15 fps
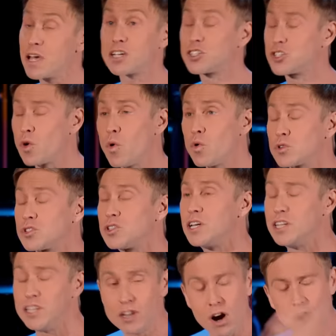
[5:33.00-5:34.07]
be
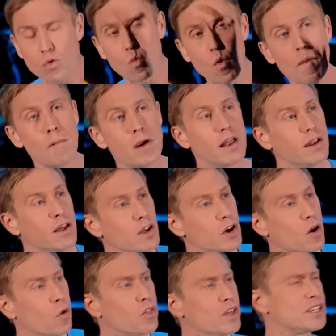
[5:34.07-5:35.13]
exhausting, young women,
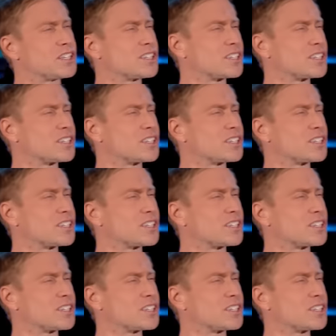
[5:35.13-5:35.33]
all these